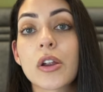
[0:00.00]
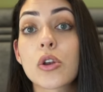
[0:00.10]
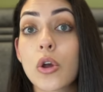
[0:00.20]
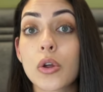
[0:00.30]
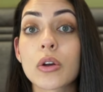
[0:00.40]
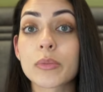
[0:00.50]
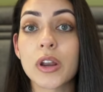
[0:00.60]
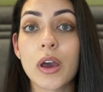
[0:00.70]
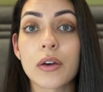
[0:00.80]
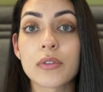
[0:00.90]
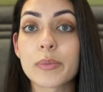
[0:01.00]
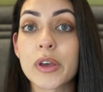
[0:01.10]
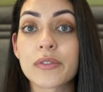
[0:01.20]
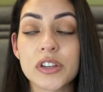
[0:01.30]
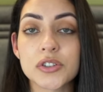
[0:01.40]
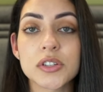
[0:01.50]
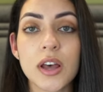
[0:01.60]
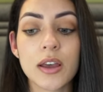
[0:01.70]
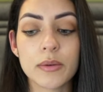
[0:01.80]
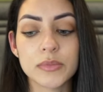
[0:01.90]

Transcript: I know I'm gonna have a bit of extra time